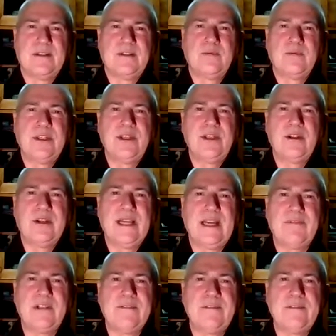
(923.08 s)
Whether you
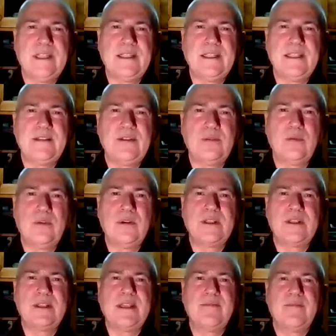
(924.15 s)
have an affinity
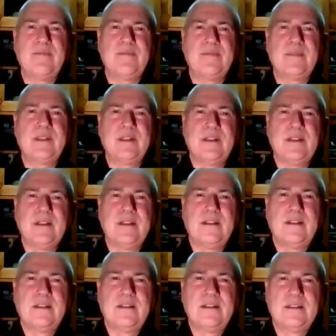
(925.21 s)
towards them
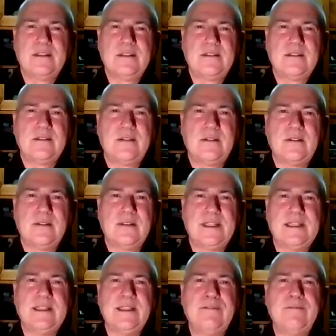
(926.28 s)
or
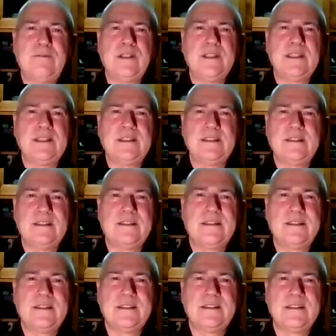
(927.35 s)
indifference
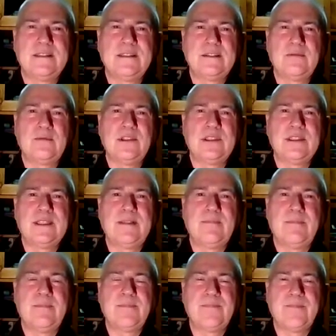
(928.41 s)
towards
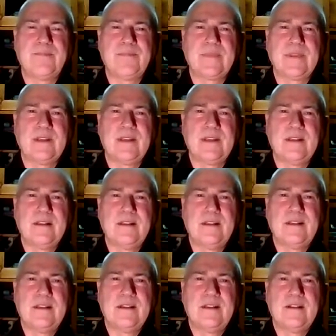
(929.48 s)
them,
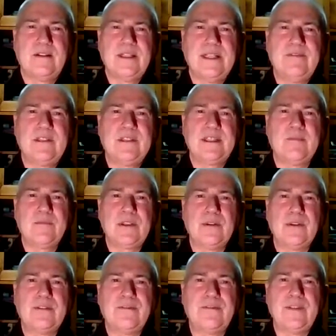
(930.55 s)
or even some
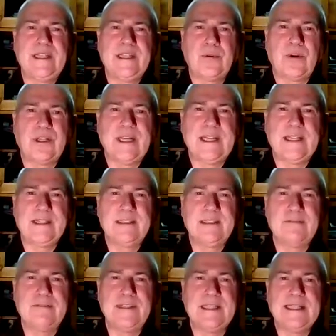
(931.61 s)
sort of fear or
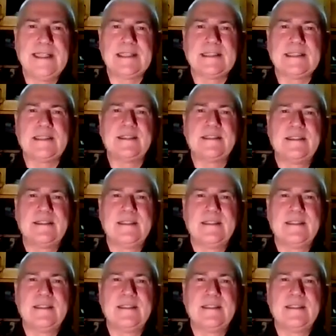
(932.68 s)
negative feelings.